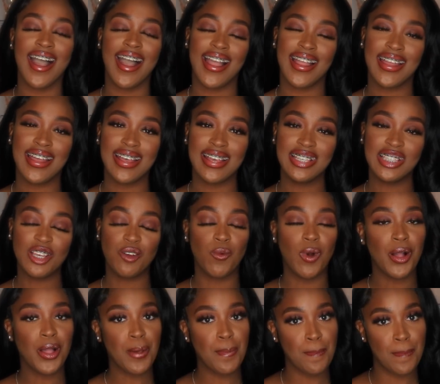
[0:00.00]
Hi guys, and
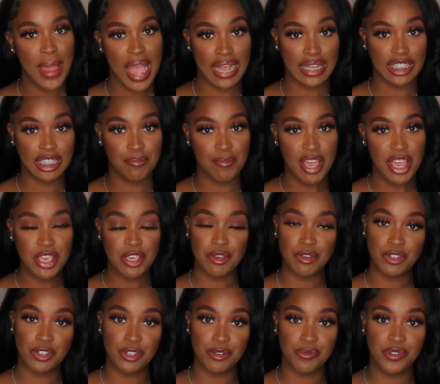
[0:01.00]
welcome back to my
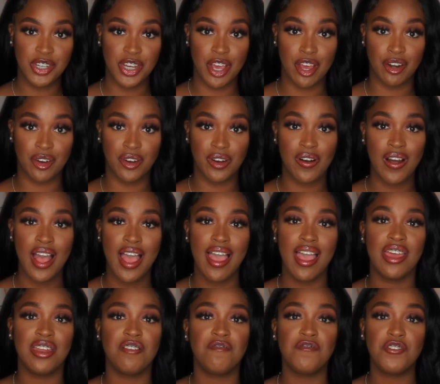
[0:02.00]
YouTube channel.
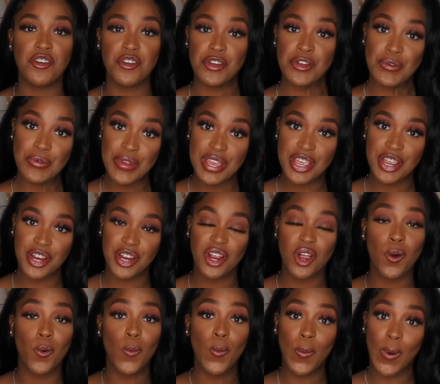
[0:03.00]
And if you're new
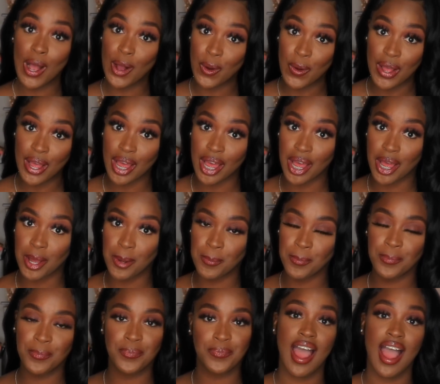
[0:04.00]
here, welcome.